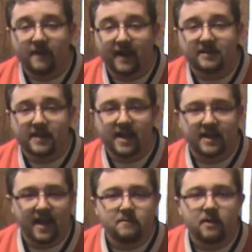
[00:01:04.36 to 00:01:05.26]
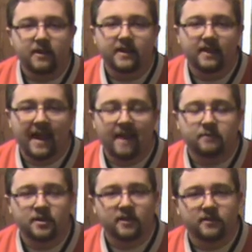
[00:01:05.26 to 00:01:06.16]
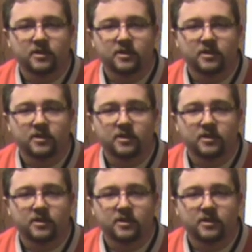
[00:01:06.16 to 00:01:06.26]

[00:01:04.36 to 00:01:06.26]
Effects and 8 Monkey Labs,